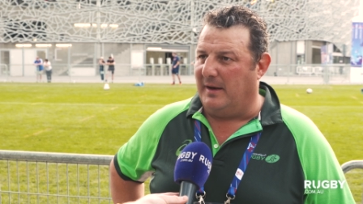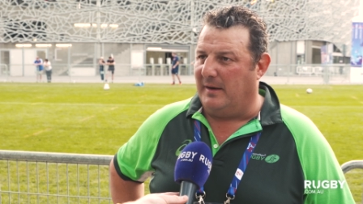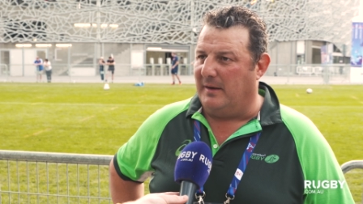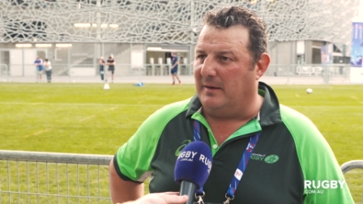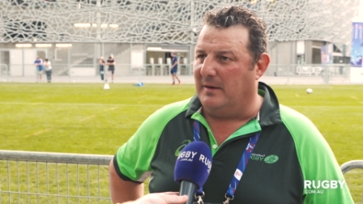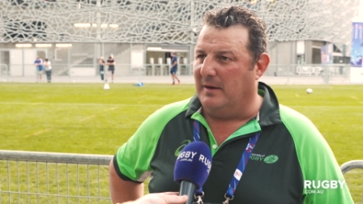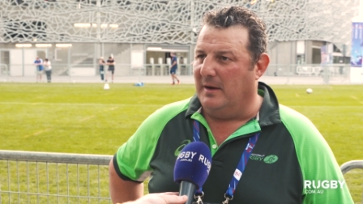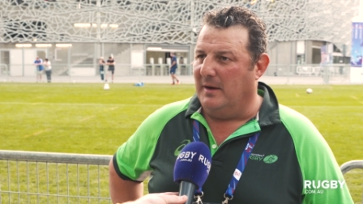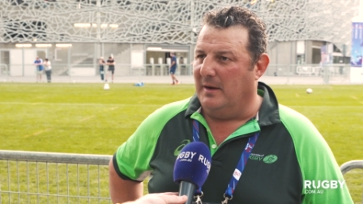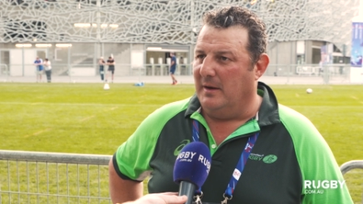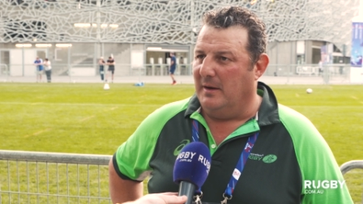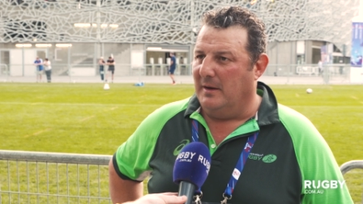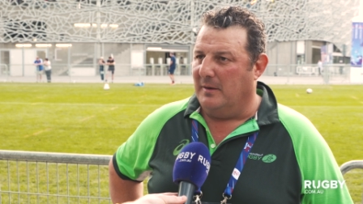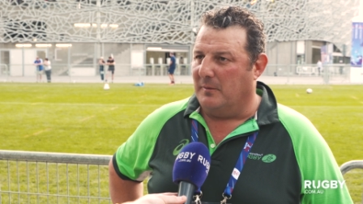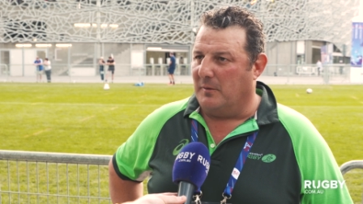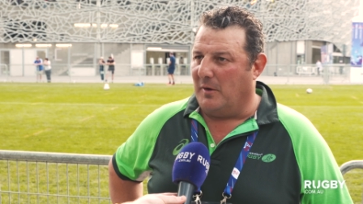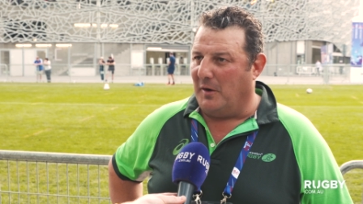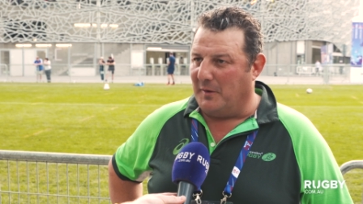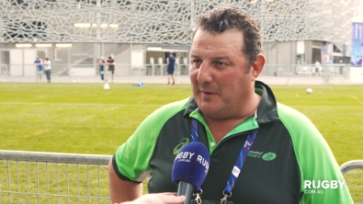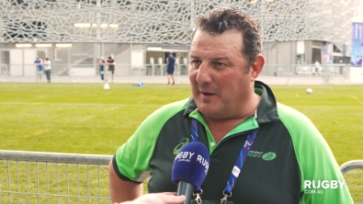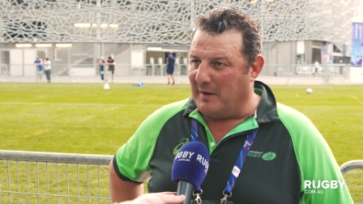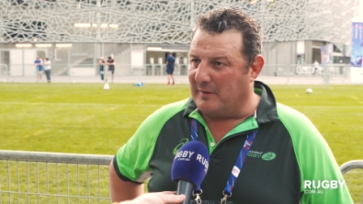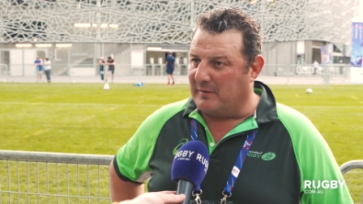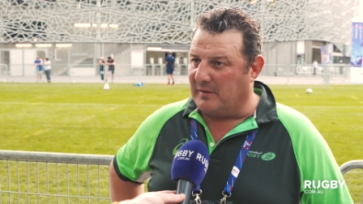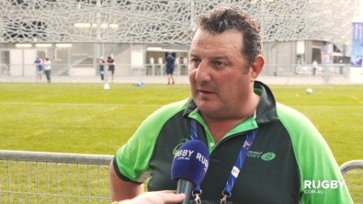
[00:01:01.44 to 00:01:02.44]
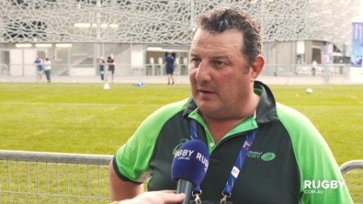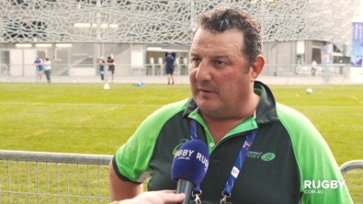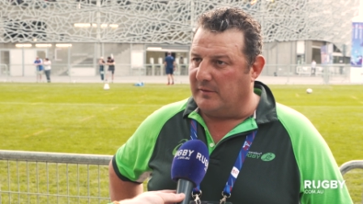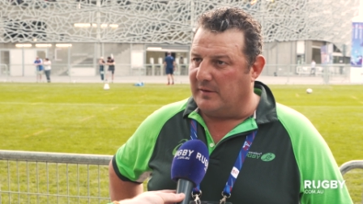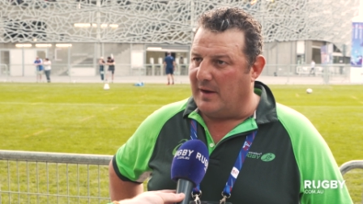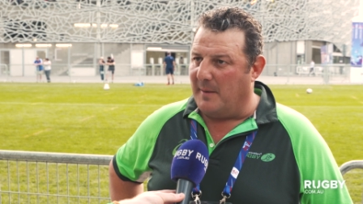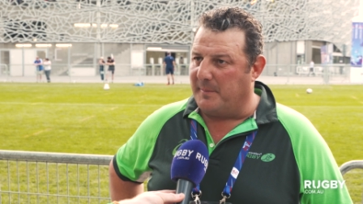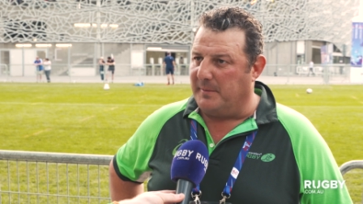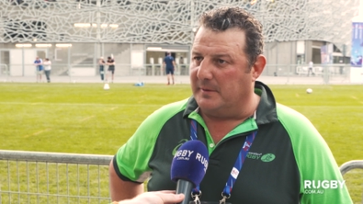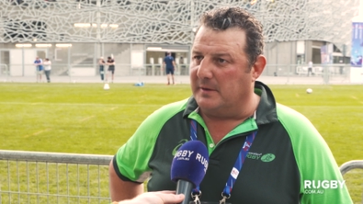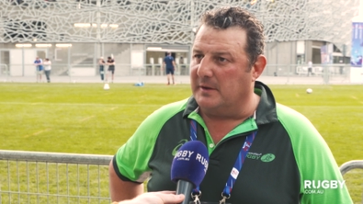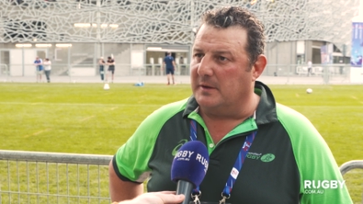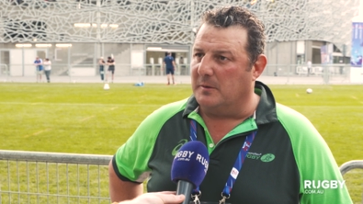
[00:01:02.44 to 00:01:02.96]
and rolled our sleeves
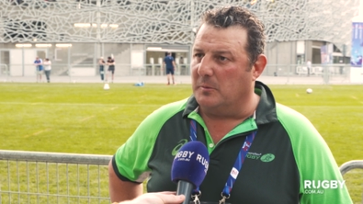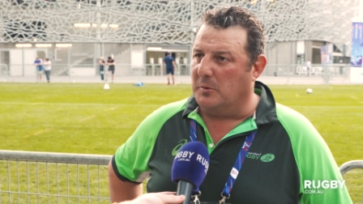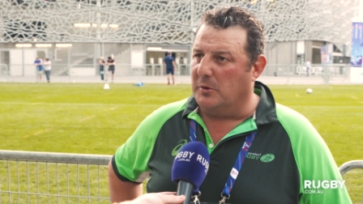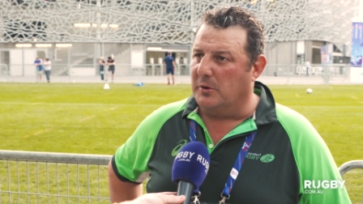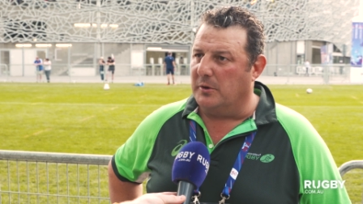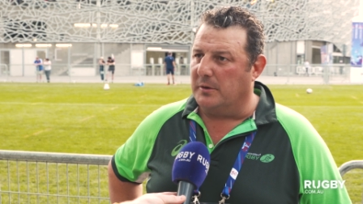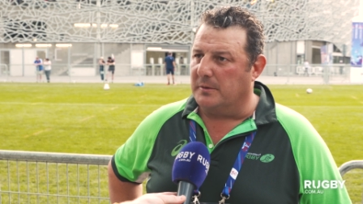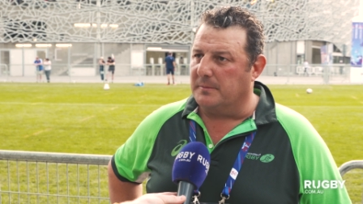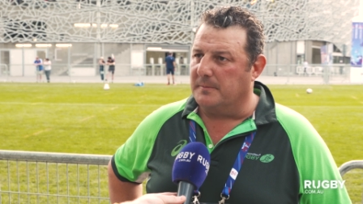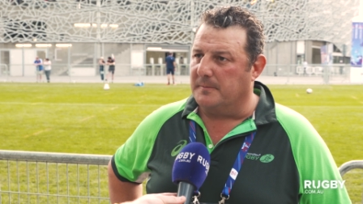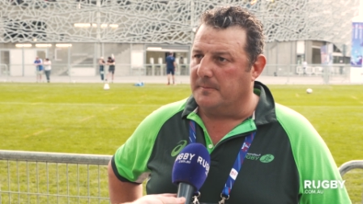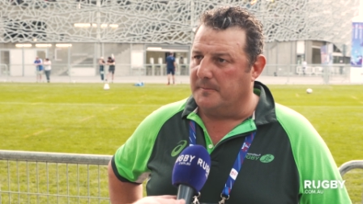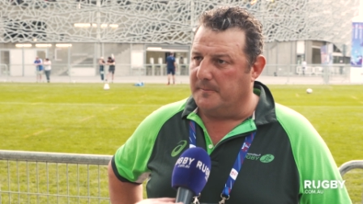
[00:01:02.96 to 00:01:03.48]
up and did the work.